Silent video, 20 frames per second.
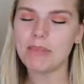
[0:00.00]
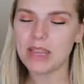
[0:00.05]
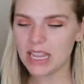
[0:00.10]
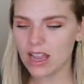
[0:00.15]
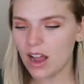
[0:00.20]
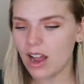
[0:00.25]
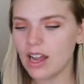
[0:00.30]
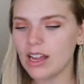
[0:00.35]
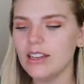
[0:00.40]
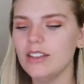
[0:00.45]

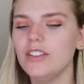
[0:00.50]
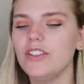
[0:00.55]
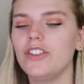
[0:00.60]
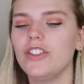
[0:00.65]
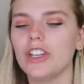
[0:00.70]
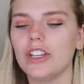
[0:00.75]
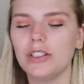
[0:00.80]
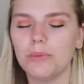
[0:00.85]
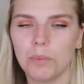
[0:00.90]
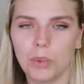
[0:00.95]
Beyond
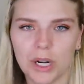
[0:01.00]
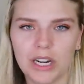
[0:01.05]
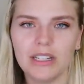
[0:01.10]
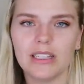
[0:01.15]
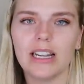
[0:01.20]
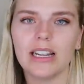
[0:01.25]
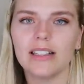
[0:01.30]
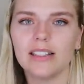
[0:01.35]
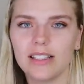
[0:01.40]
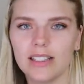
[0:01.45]
just
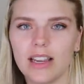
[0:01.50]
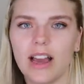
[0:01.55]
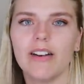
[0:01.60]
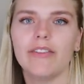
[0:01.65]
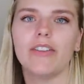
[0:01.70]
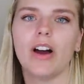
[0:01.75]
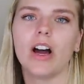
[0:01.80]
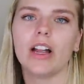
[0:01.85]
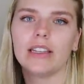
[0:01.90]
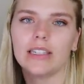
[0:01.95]
printing
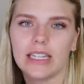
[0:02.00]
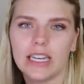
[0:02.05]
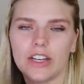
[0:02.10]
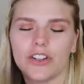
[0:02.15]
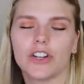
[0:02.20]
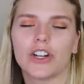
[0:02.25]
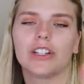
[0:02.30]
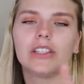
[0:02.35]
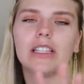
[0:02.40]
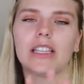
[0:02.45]
stuff on
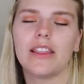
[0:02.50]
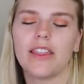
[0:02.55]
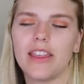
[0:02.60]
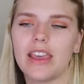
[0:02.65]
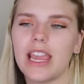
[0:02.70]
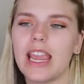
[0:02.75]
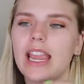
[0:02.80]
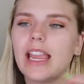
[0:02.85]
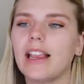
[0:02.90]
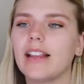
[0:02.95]
t-shirts and
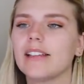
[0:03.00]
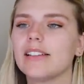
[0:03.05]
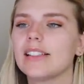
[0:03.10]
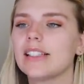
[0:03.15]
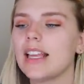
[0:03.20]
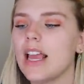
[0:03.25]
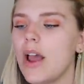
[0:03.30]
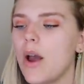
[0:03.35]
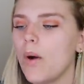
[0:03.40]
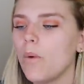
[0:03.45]

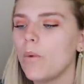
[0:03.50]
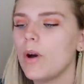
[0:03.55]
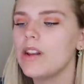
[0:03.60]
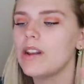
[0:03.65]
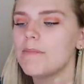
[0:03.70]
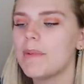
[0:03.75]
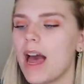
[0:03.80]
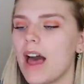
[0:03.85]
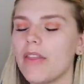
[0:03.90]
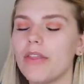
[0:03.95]
things, what
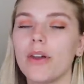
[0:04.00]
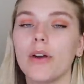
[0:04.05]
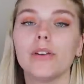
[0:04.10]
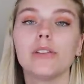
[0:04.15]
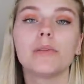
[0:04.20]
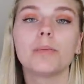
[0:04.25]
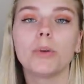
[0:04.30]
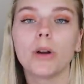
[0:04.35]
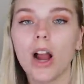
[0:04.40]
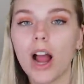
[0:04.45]
about
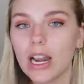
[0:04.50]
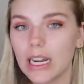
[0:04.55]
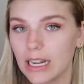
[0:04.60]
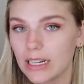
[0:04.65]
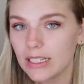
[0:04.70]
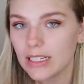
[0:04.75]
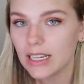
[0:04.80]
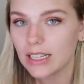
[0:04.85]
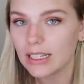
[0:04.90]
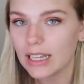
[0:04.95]
those
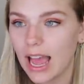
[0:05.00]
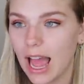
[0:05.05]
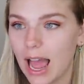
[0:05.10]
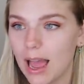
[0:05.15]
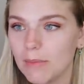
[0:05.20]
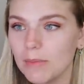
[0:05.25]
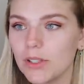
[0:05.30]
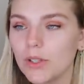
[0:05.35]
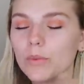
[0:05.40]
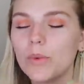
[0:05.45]
product
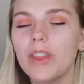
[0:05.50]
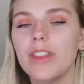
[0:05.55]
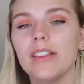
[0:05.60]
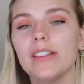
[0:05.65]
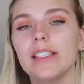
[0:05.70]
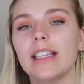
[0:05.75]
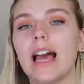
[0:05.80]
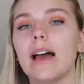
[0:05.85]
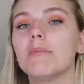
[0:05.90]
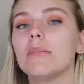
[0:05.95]
collabs with
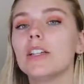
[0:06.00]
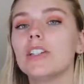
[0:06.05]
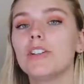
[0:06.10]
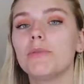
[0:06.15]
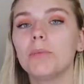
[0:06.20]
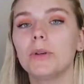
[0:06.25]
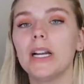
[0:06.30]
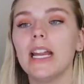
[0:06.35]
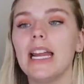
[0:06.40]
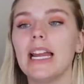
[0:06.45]

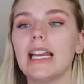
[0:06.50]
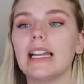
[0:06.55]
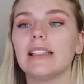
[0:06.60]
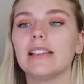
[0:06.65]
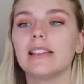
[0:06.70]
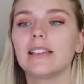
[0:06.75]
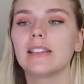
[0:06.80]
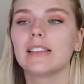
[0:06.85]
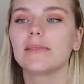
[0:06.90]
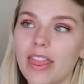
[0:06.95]
established
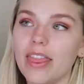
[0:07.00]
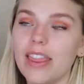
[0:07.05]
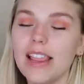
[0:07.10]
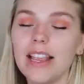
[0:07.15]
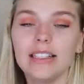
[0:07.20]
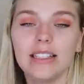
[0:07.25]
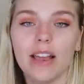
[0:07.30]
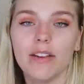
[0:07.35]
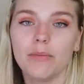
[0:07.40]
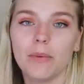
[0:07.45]
brands?
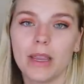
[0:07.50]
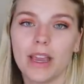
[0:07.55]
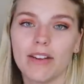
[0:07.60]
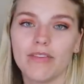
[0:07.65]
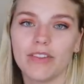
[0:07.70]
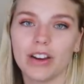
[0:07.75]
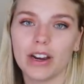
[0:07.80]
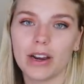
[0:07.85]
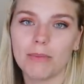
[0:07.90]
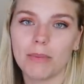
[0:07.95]
These have
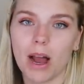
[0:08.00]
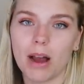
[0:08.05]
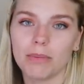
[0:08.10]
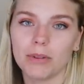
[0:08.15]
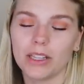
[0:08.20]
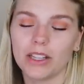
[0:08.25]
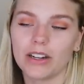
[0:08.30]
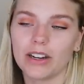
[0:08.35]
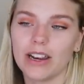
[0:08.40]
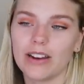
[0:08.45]
become very
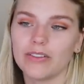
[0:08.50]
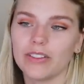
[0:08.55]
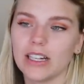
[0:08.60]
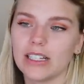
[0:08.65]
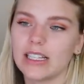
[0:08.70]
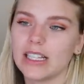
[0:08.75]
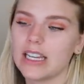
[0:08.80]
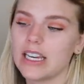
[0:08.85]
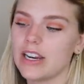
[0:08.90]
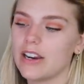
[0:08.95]
popular in
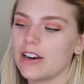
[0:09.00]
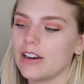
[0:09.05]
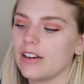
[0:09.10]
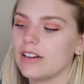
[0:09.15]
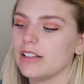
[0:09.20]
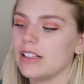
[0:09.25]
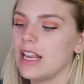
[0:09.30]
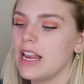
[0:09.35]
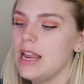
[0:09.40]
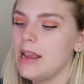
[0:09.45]
recent
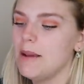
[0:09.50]
years.